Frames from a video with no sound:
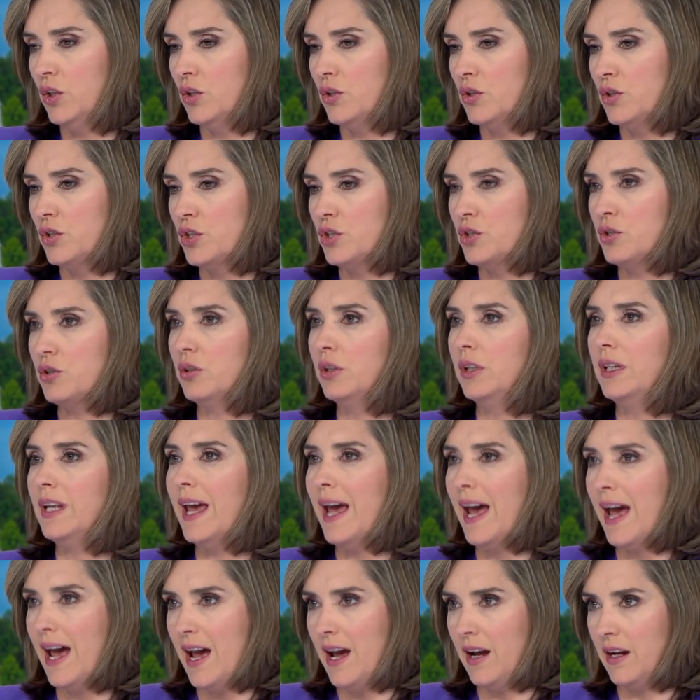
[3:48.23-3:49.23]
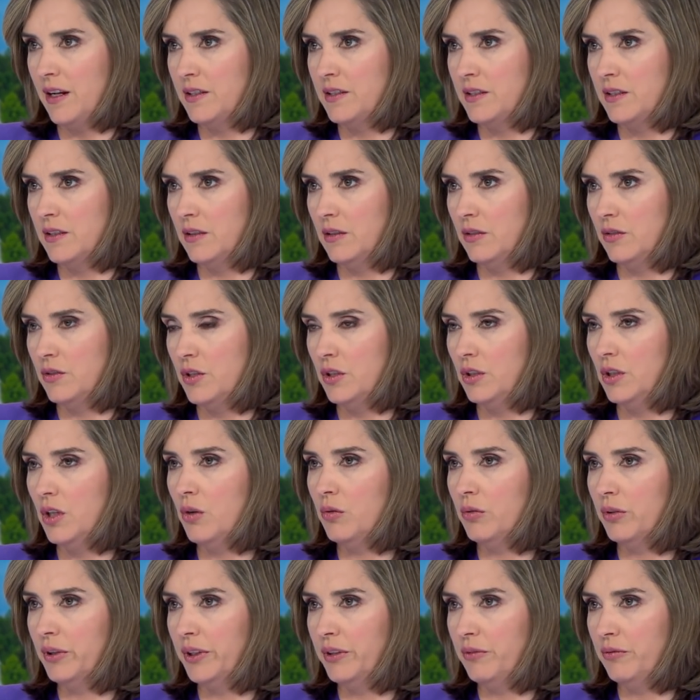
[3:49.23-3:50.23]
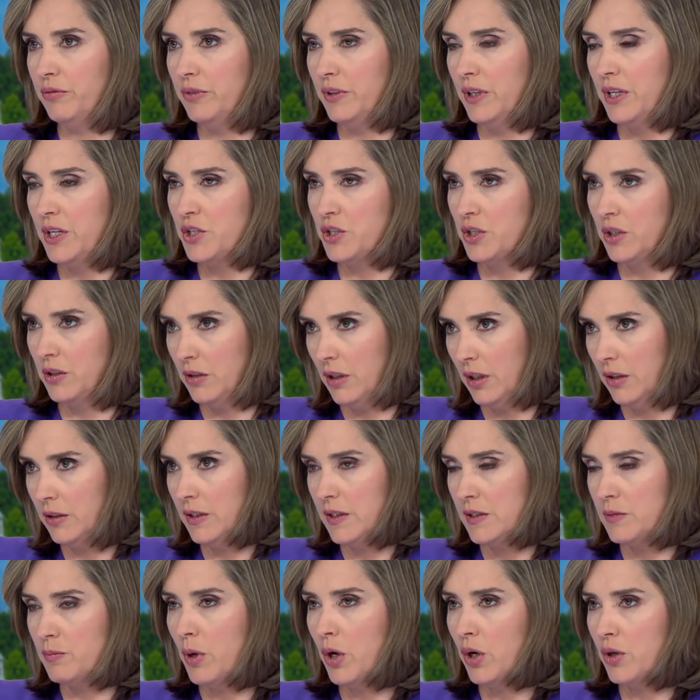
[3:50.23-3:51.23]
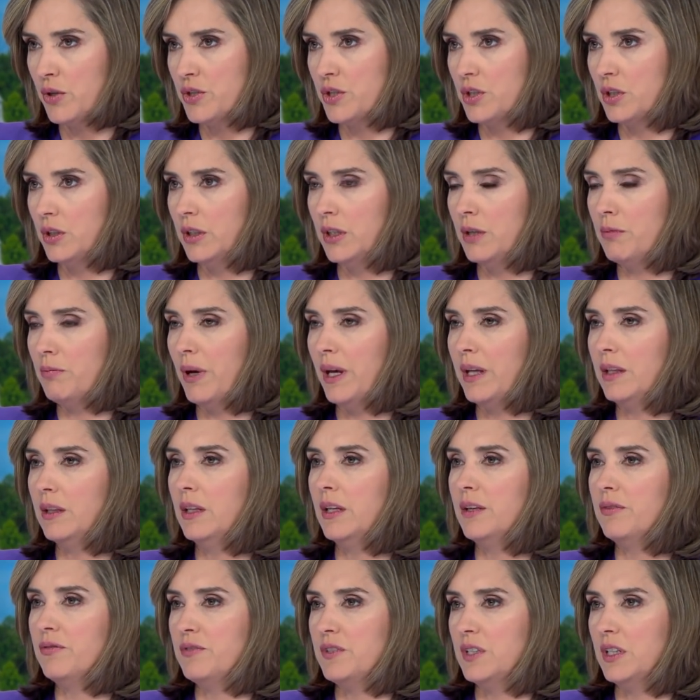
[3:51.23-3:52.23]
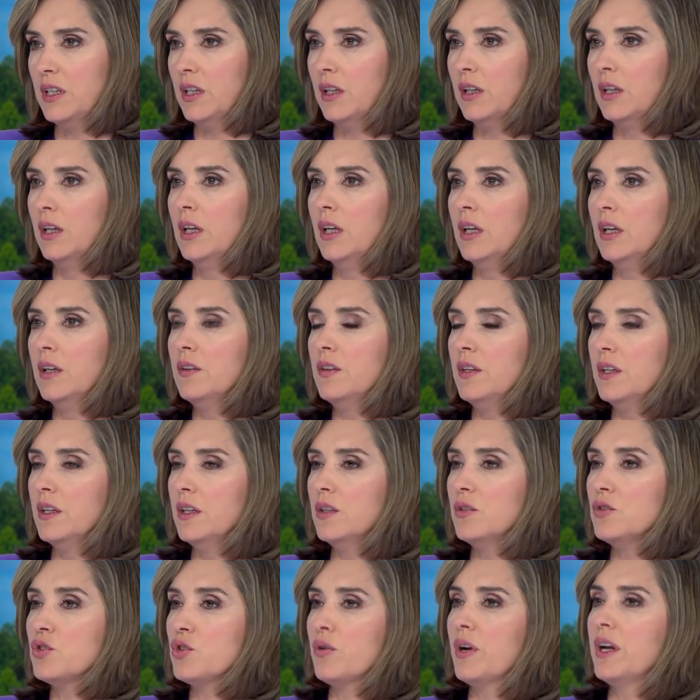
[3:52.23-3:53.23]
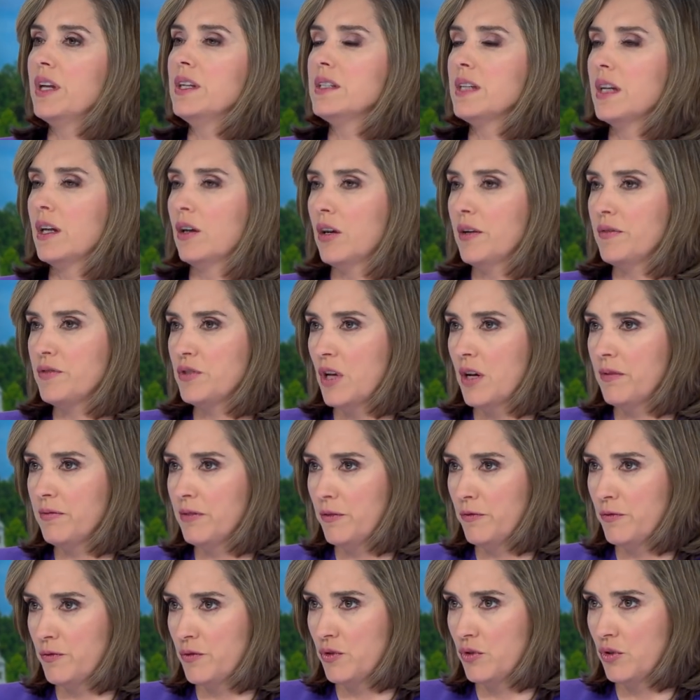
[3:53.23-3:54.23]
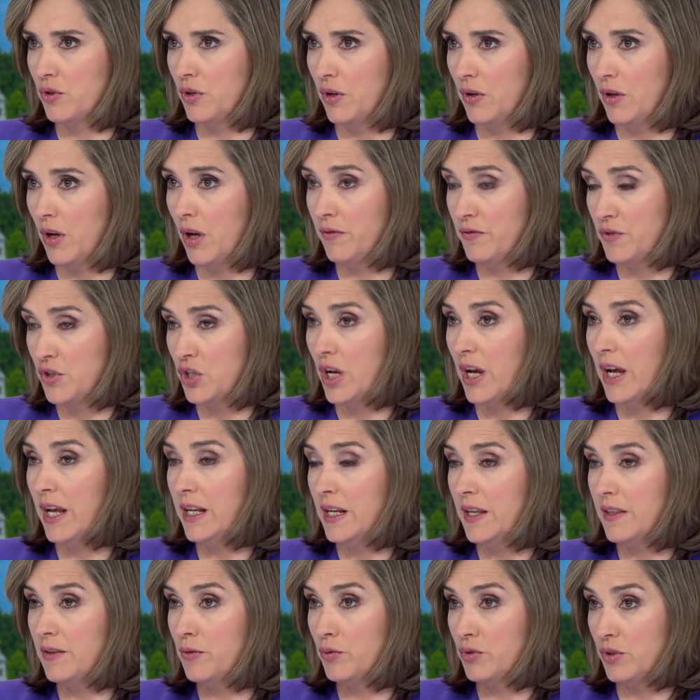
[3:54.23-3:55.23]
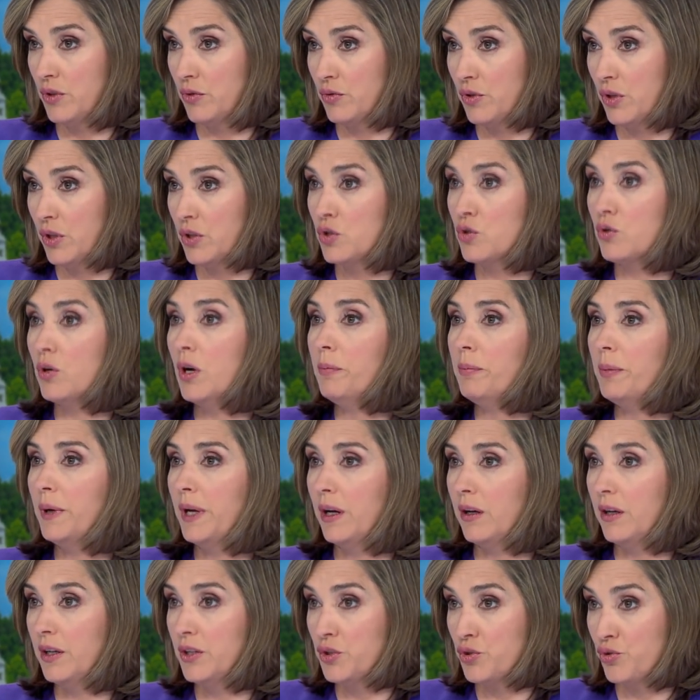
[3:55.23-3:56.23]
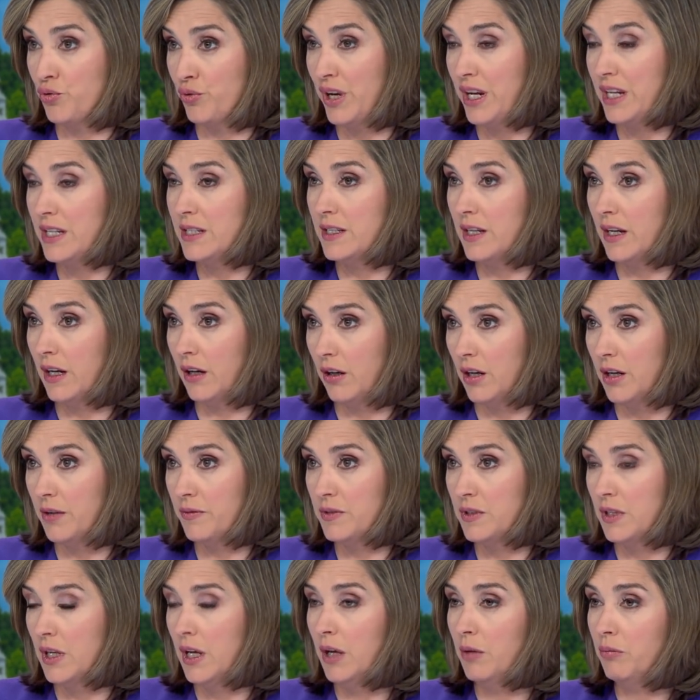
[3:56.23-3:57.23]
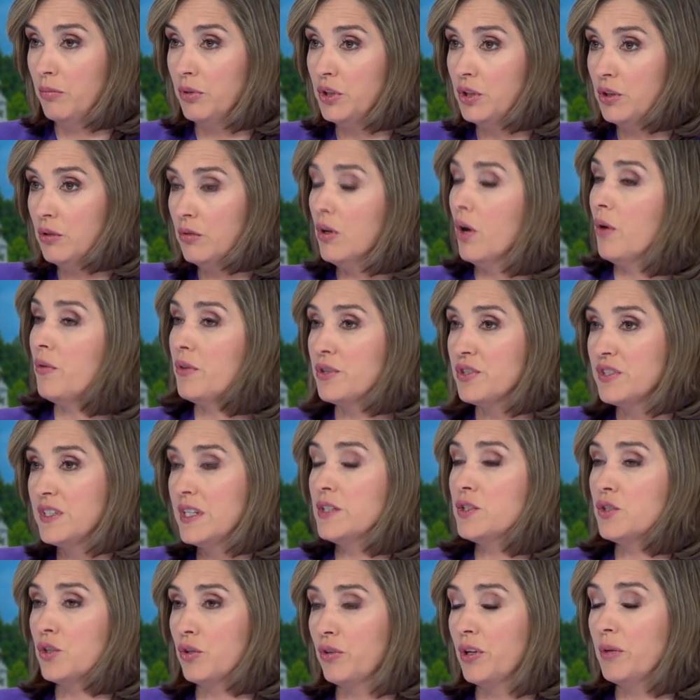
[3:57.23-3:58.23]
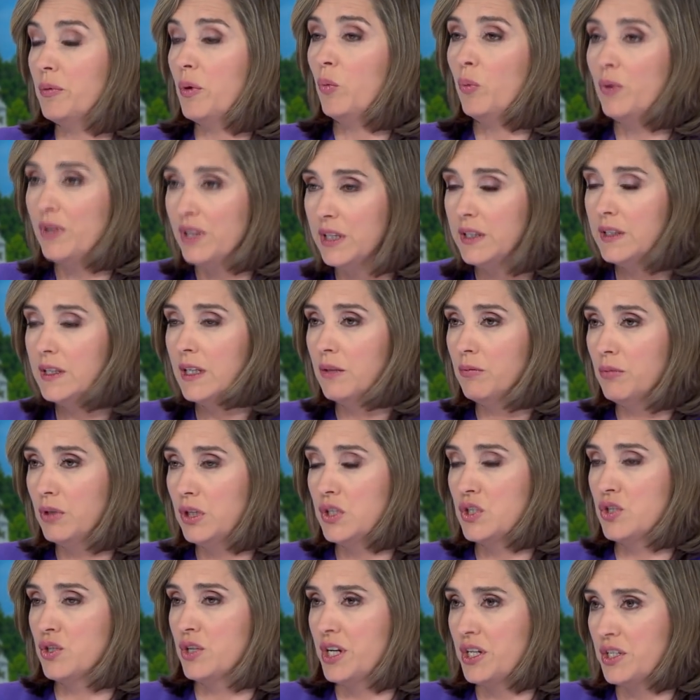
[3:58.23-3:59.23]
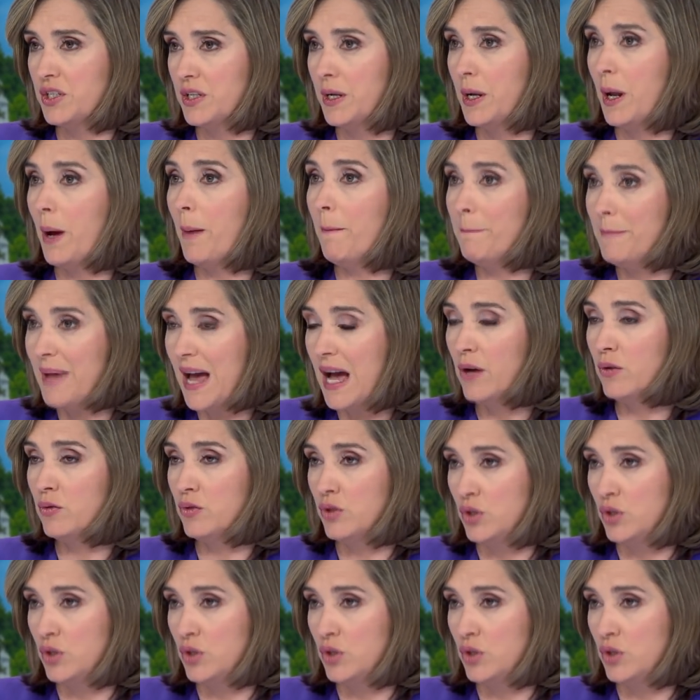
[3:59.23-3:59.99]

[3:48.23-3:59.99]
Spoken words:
should act to lower inflation, at least partially, by lifting the trade tariffs off of China. Those are the Trump-era trade tariffs. But, you know, there's disagreement within the administration about